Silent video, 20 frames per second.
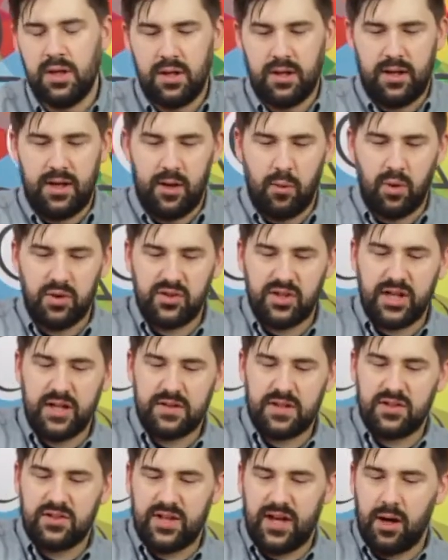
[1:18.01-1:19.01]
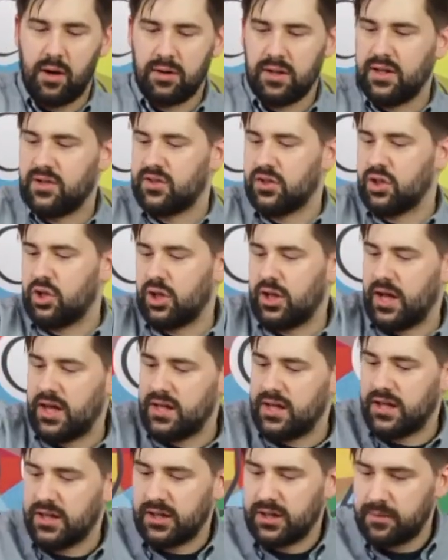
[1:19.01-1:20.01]
Now once you get these out, it's a good
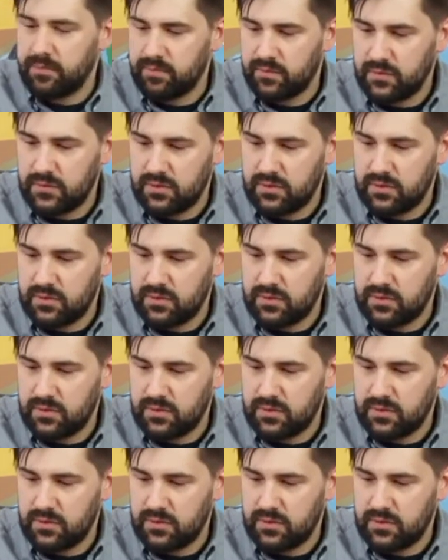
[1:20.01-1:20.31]
idea